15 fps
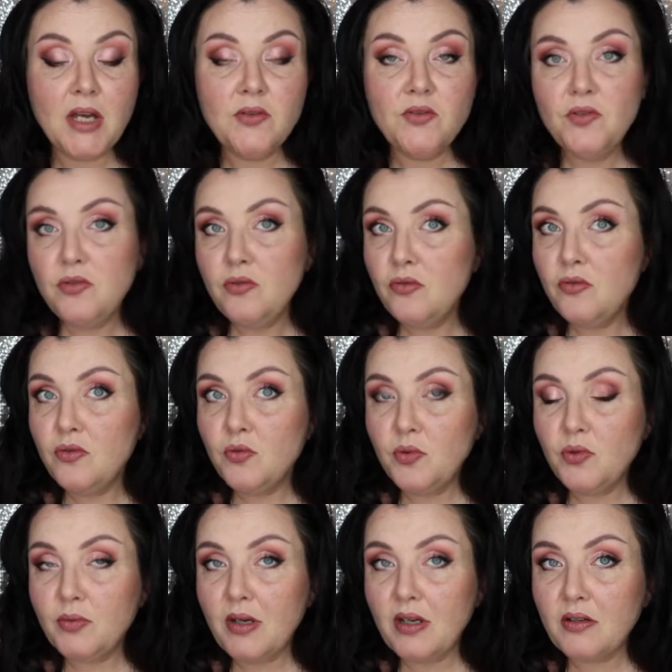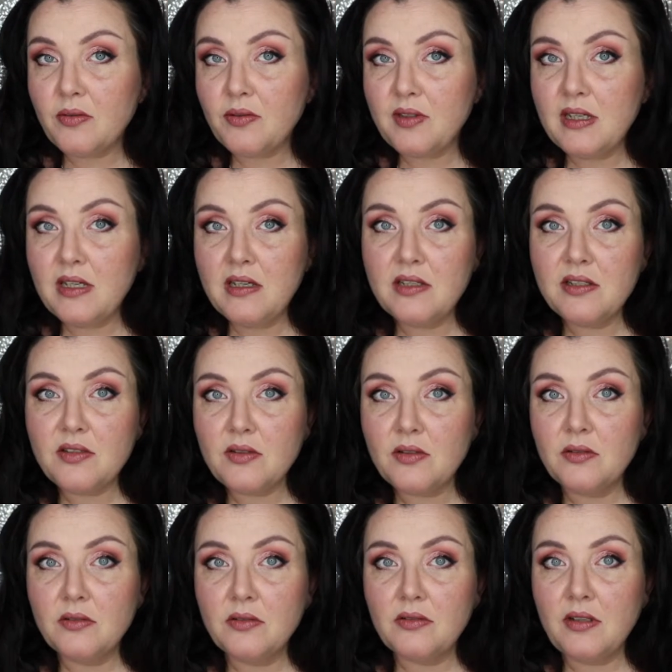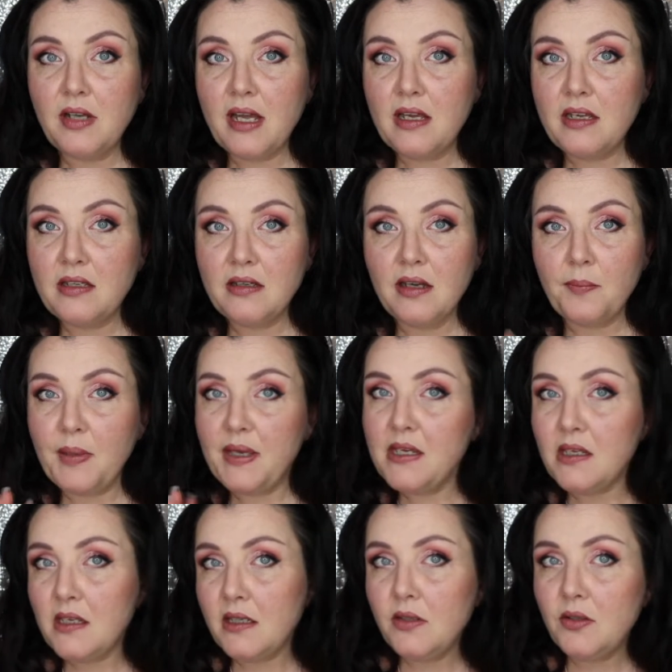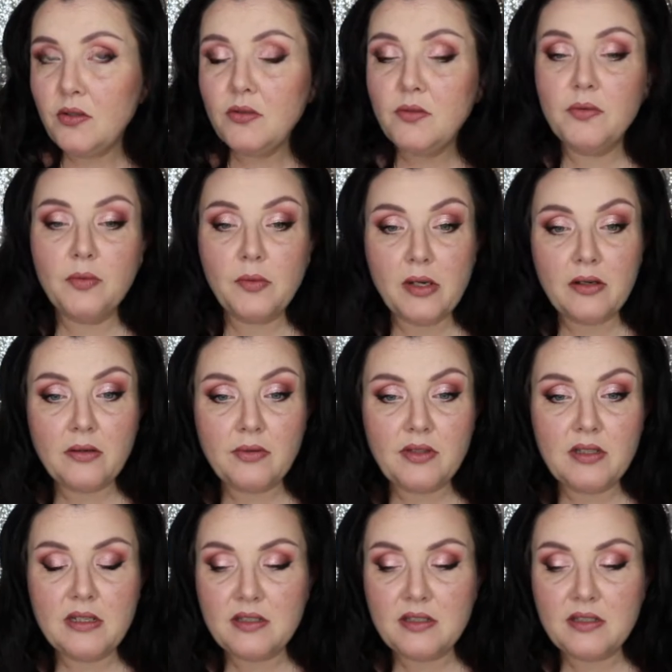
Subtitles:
nude would work with this, or a pinky nude would work with